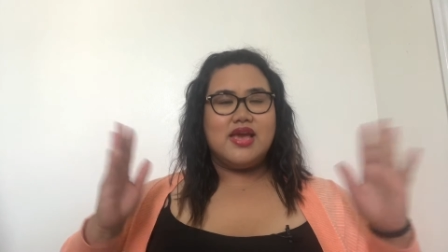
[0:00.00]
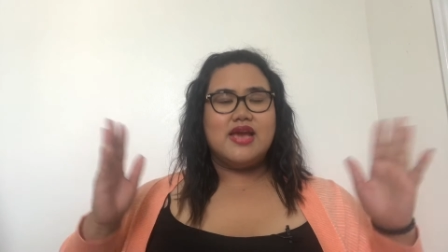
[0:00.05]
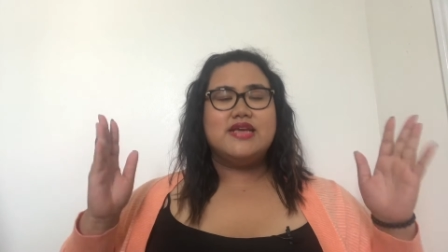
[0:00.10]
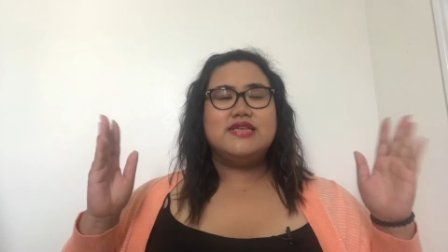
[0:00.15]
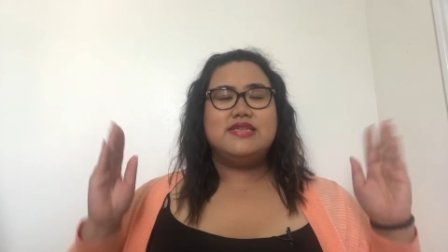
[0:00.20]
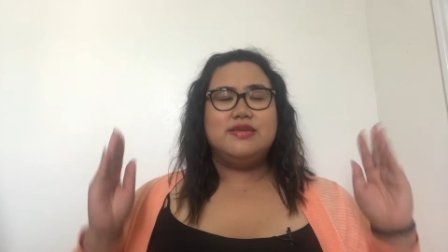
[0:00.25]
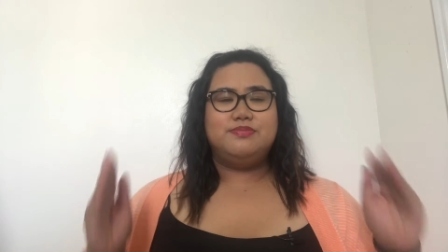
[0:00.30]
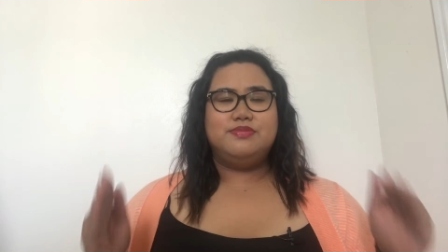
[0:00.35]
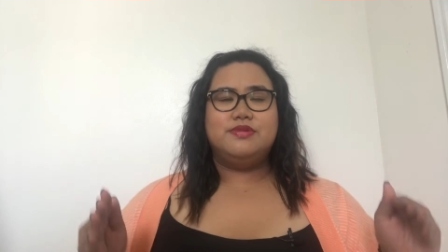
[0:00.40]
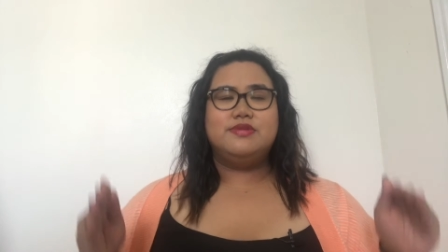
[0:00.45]

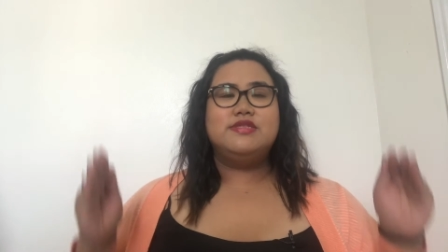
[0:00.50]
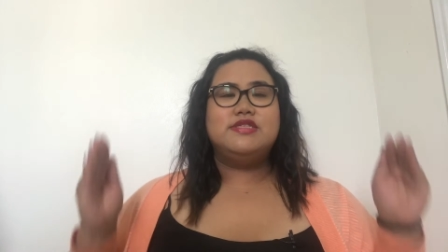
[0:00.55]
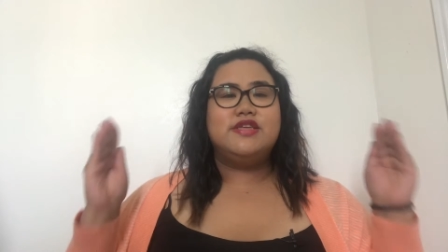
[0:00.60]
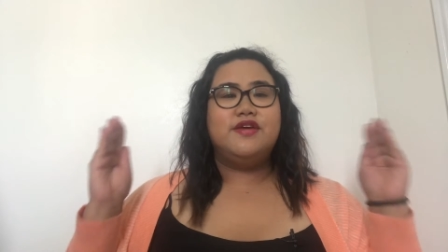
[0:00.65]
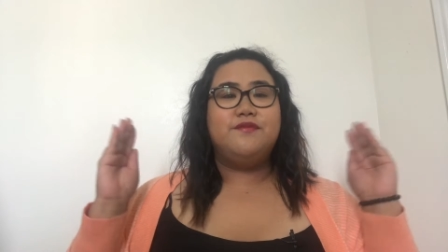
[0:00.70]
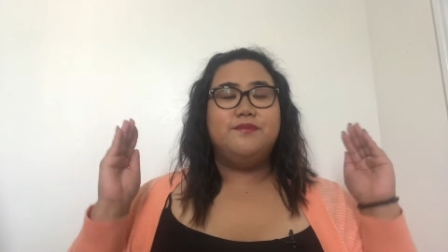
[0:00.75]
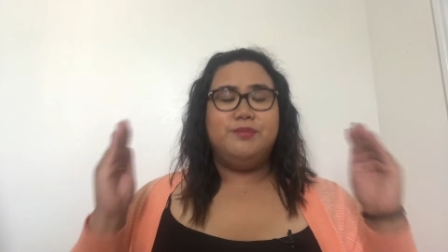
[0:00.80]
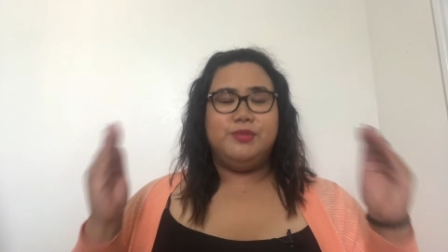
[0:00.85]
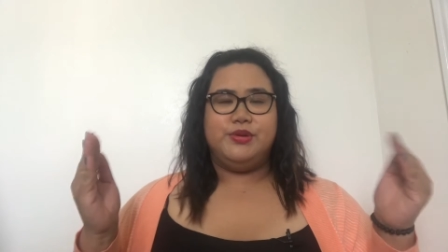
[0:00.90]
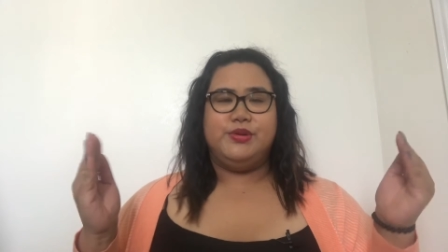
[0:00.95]
acceptance
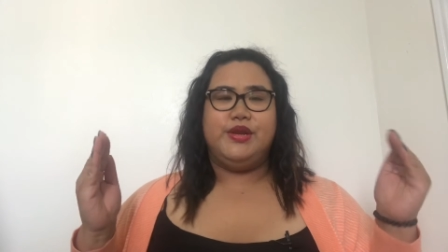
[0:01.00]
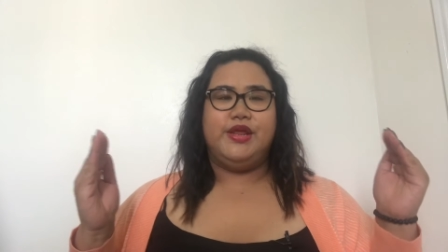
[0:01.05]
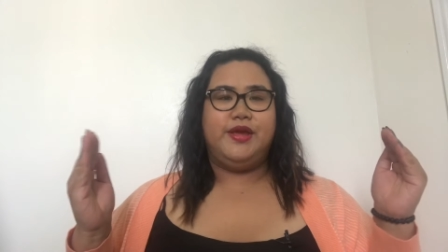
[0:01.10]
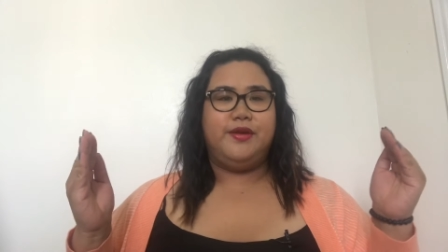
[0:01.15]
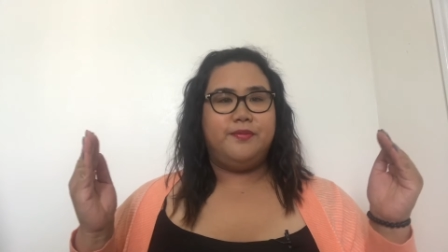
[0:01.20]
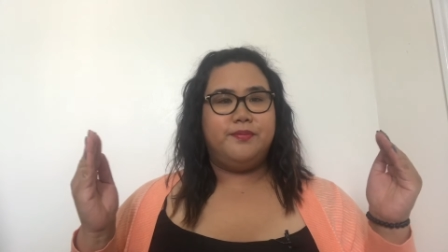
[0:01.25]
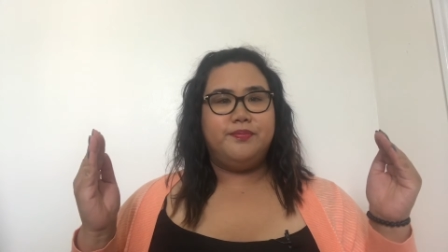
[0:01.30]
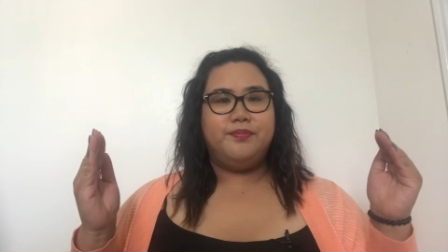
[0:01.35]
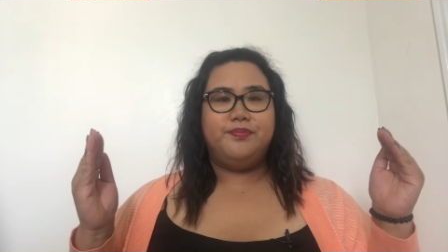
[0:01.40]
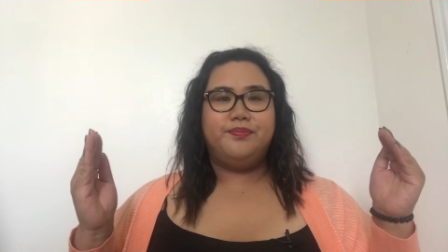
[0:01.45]
of
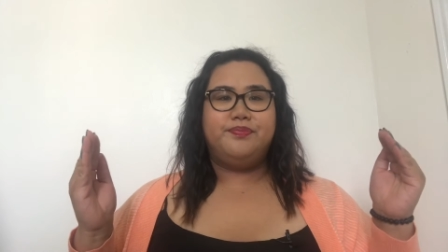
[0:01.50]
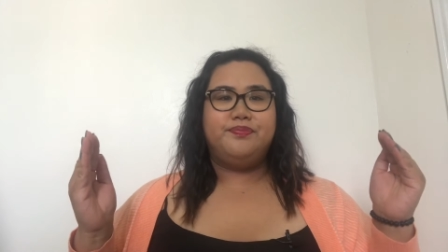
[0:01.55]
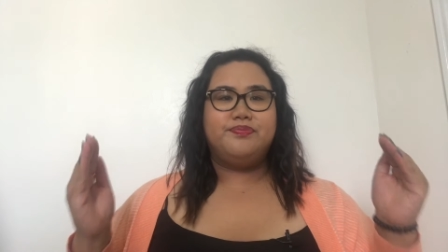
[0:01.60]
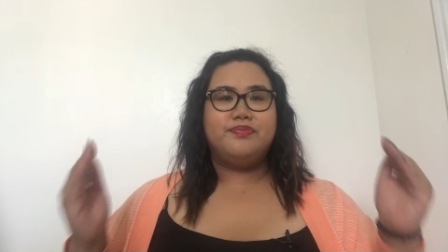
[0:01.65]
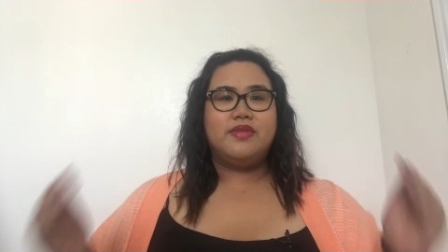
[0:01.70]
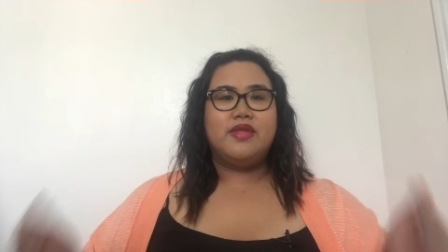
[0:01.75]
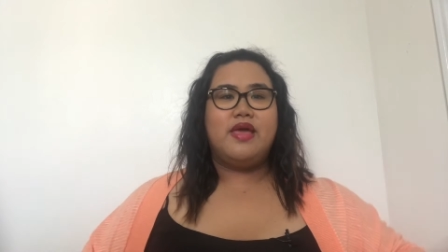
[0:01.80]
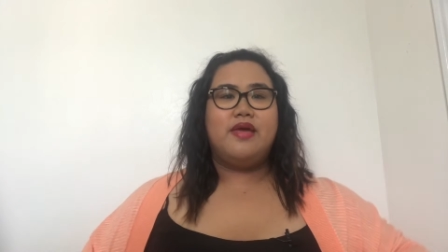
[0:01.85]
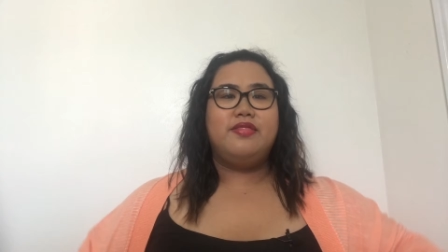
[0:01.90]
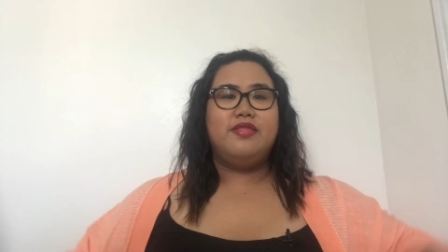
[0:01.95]
beauty.
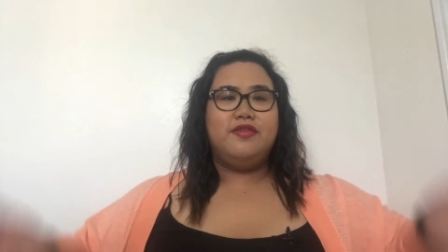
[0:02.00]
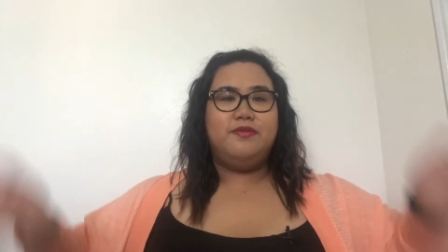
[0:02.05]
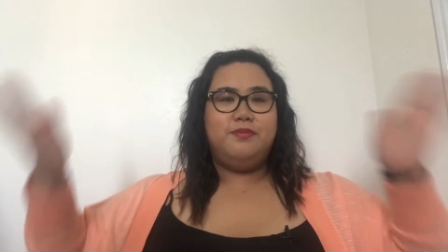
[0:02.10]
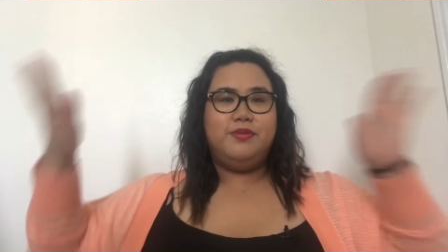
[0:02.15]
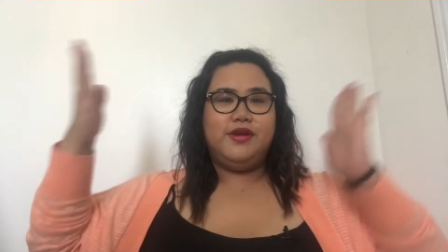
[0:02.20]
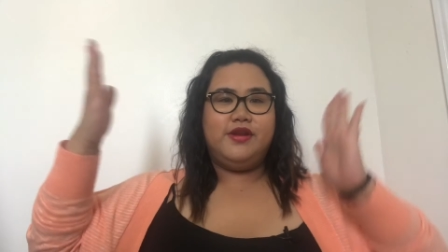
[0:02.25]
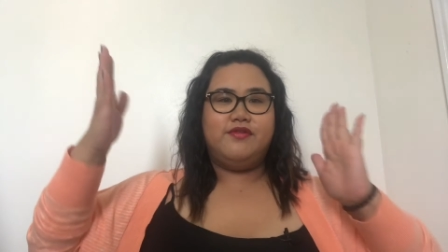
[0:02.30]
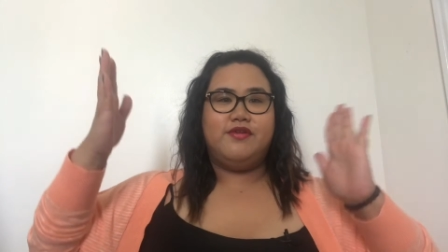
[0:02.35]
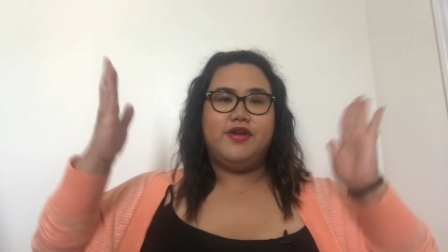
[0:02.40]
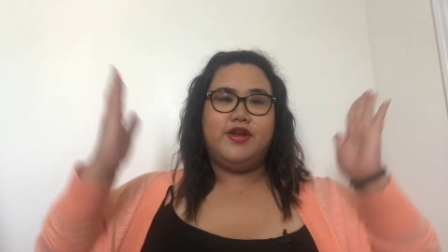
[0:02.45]
This
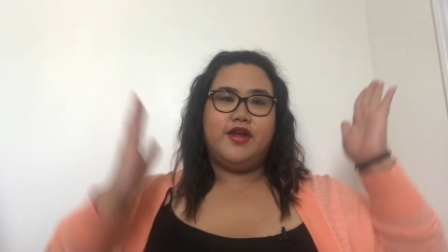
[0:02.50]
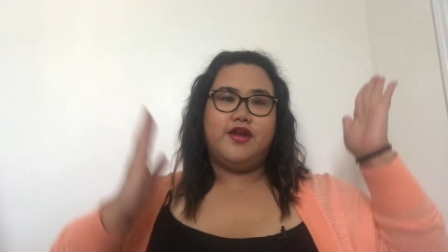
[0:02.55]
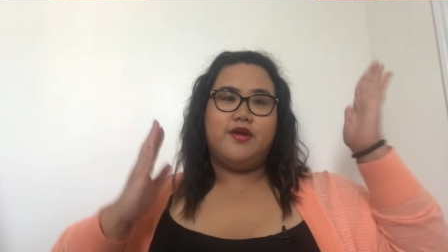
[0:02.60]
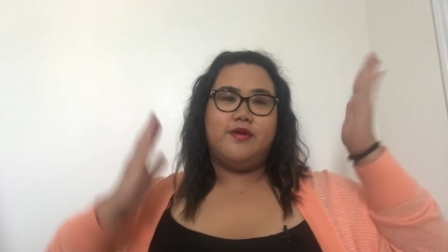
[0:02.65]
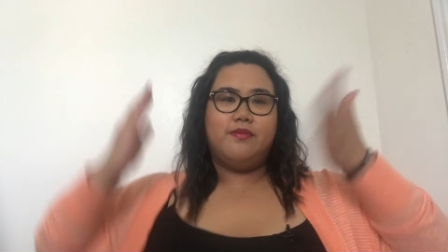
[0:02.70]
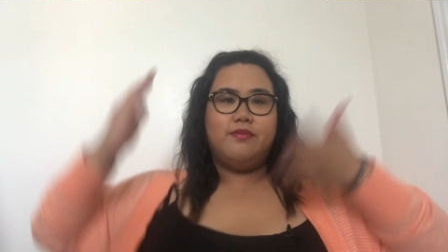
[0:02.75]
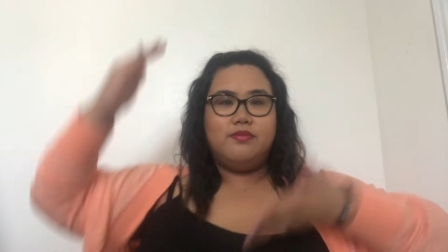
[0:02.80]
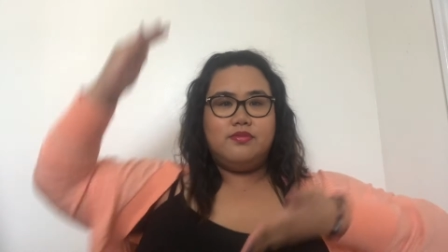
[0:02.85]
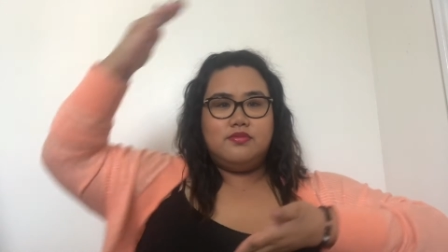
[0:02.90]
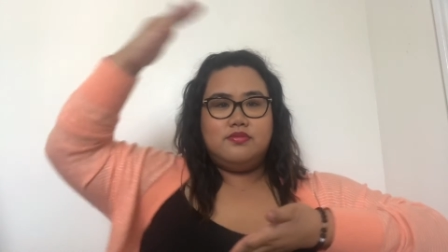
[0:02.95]
beauty right here.